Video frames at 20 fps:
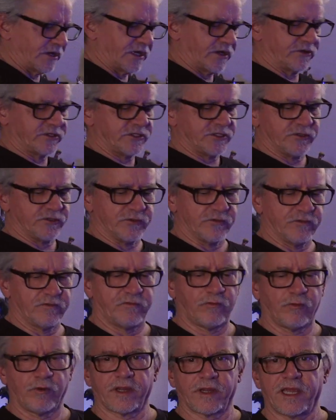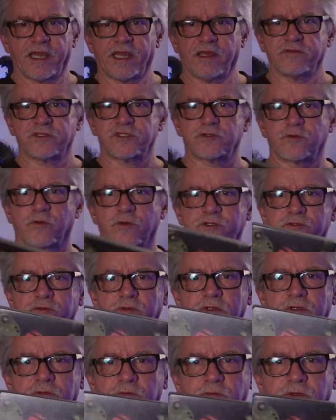out to 4K of
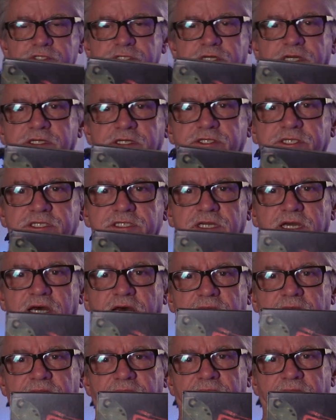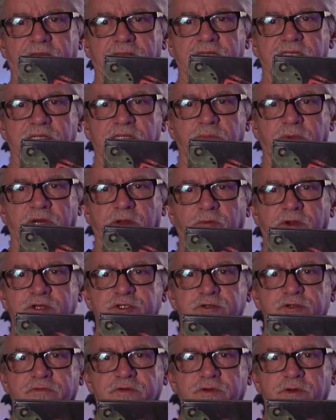Sorcerer, which I just got, and I did my
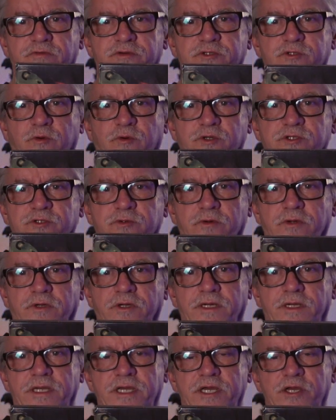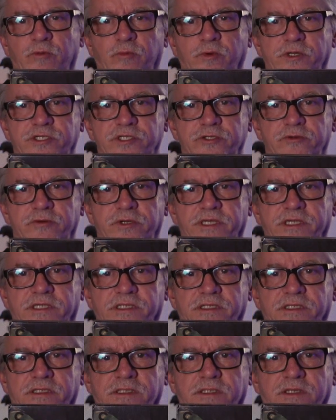retro view of Sorcerer, which you
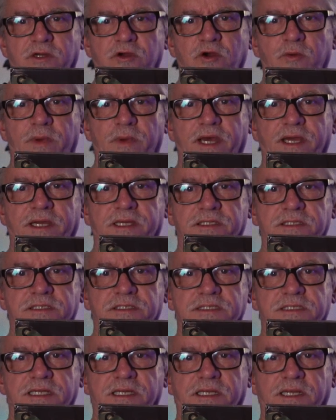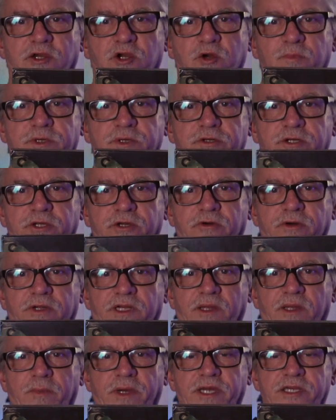can go back and see, and I hope you do, and
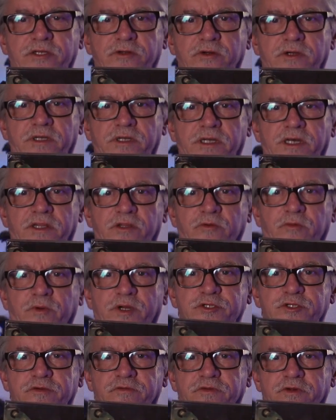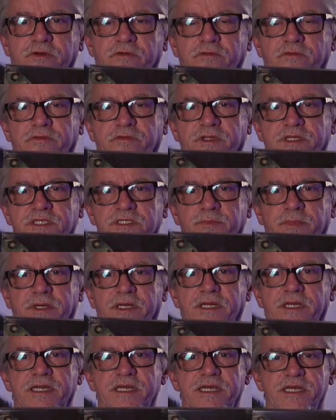I might do another retro view of this.
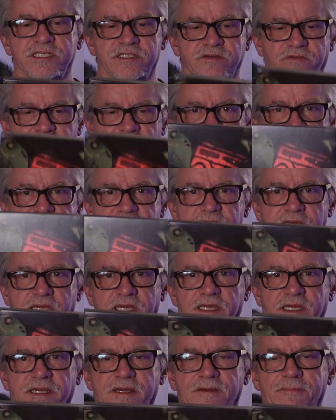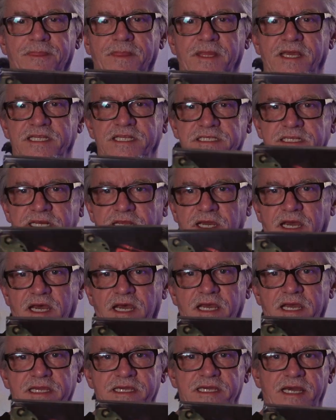But suffice to say, it's an
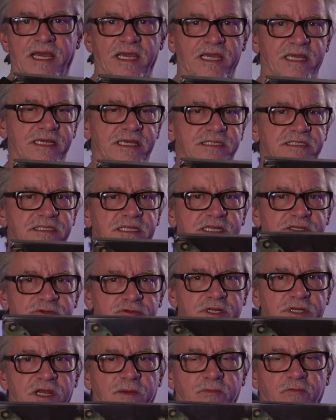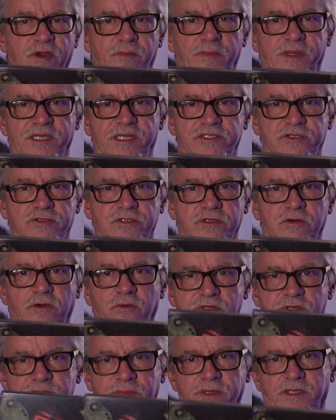interesting upgrade, because there's
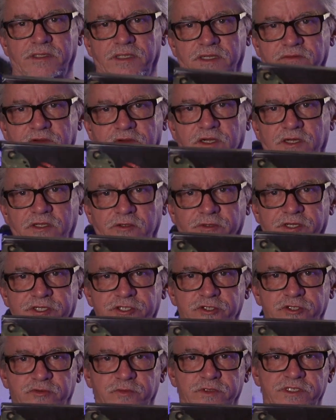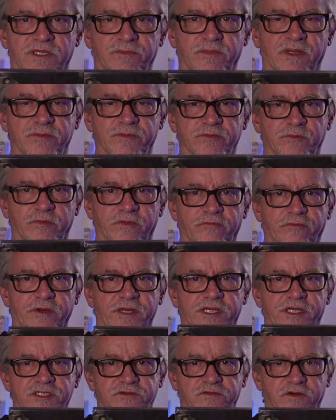always been a lot of color issues sometimes with
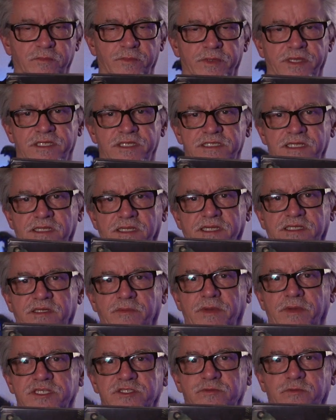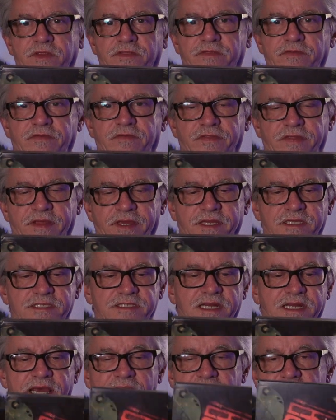Friedkin's film, because he liked to mess with things
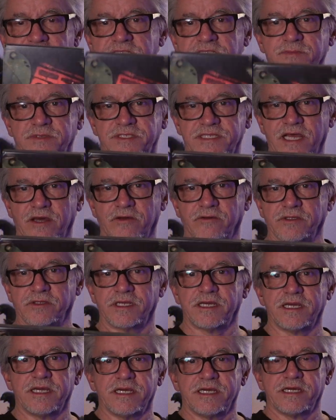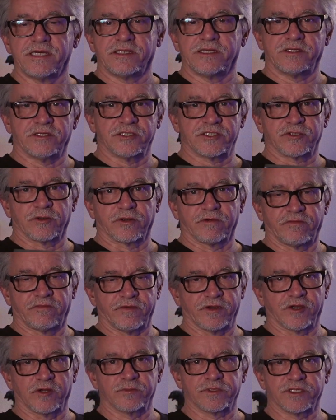and added some sound to certain
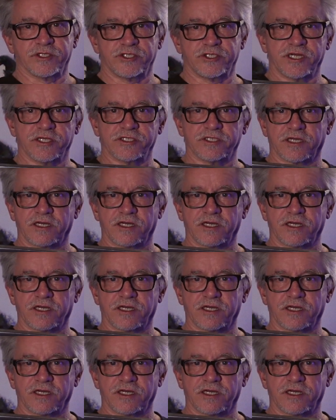films and changed the